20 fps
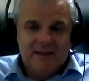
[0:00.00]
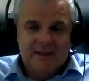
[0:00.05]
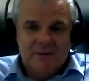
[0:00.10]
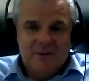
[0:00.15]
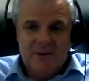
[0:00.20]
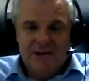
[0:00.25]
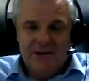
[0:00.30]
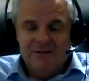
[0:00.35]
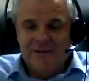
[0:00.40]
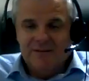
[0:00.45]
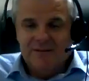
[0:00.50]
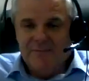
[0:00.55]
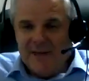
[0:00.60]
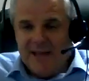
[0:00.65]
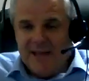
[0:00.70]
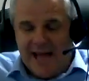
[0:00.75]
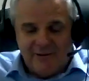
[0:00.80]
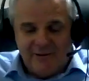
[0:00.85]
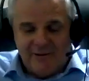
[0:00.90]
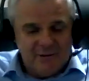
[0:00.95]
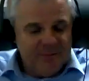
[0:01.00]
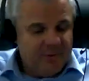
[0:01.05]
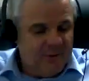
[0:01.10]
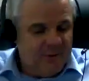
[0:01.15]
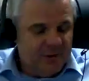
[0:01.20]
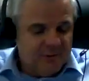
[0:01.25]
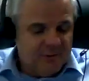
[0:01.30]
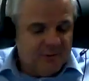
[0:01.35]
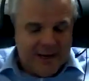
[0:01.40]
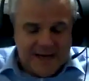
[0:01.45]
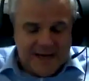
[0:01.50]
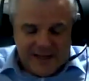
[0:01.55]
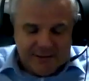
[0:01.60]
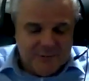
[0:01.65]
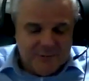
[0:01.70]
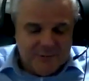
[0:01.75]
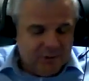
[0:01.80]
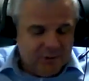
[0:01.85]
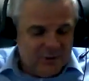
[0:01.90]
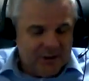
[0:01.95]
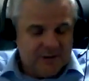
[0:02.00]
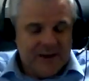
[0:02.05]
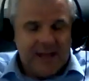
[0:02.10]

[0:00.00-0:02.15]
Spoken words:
whether it be arable or animal,